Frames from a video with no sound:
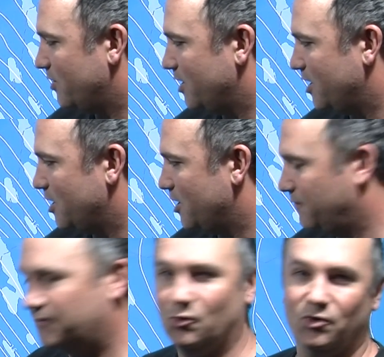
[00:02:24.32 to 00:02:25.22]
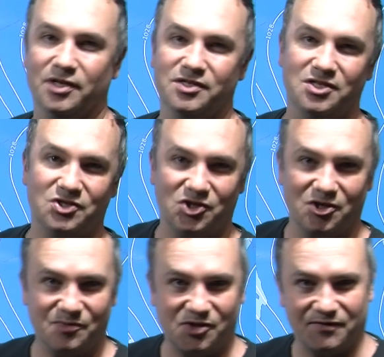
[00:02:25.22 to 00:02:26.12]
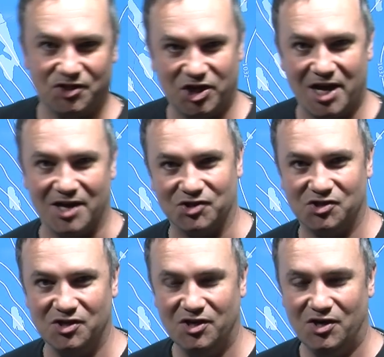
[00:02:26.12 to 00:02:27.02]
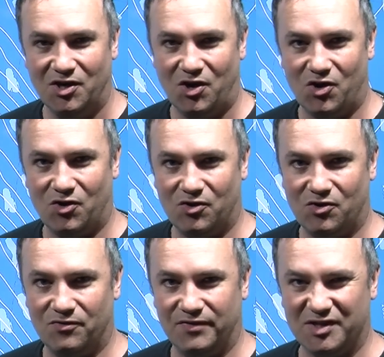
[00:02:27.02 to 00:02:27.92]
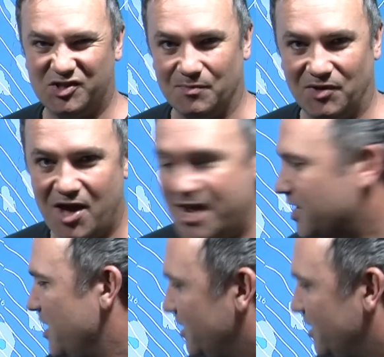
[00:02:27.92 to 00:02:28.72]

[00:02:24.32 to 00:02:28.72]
Fiordland in terms of a chance of some lightning.